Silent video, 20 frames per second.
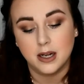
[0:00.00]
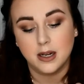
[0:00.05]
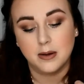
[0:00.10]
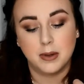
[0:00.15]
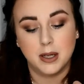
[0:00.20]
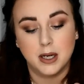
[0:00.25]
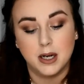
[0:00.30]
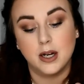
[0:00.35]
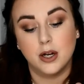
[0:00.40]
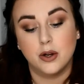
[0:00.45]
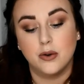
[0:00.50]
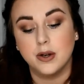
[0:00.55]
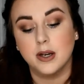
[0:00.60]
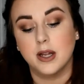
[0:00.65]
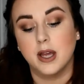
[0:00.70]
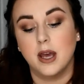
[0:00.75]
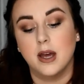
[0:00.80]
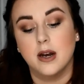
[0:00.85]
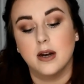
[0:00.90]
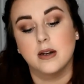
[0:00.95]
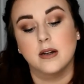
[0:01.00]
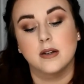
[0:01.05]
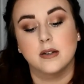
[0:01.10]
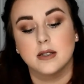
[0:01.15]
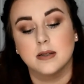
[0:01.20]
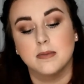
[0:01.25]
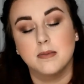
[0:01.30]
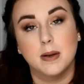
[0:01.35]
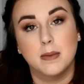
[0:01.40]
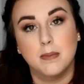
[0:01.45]
I mean, I know in Canada
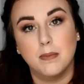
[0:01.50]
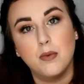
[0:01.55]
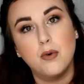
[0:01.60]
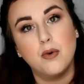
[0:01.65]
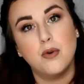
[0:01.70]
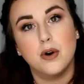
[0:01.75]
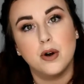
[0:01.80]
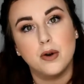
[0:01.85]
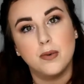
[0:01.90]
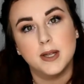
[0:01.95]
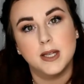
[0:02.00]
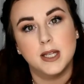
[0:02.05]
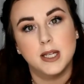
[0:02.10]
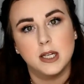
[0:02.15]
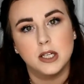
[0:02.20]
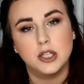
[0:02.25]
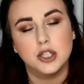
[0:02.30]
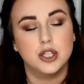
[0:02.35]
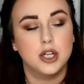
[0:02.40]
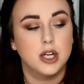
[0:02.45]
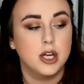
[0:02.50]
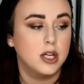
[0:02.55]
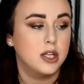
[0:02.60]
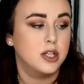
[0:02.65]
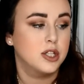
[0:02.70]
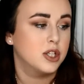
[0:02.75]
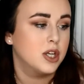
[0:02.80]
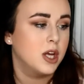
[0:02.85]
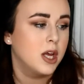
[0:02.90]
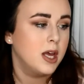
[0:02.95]
it's a bit more with the
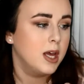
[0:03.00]
exchange.